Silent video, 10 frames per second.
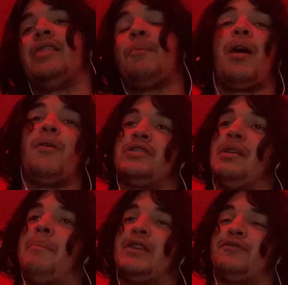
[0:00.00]
That probably wasn't
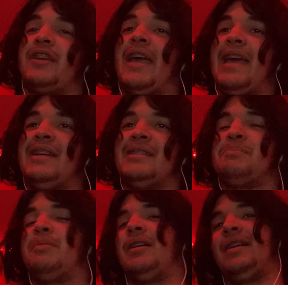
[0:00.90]
the best for gains,
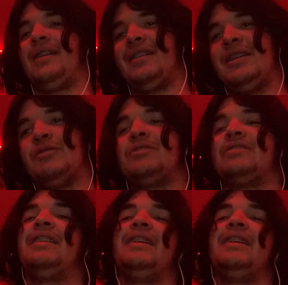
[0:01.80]
but it was